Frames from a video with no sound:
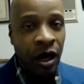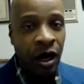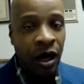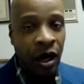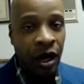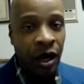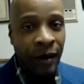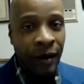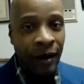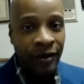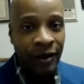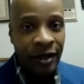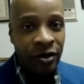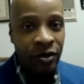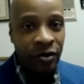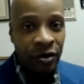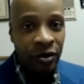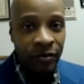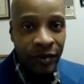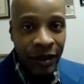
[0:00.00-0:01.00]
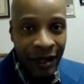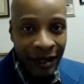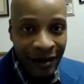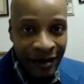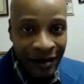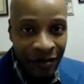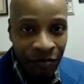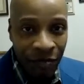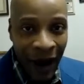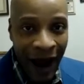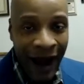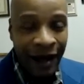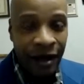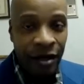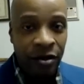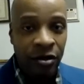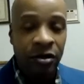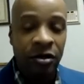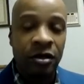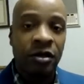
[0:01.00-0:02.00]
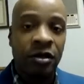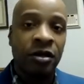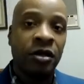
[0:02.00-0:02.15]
I think you're going to be inspired,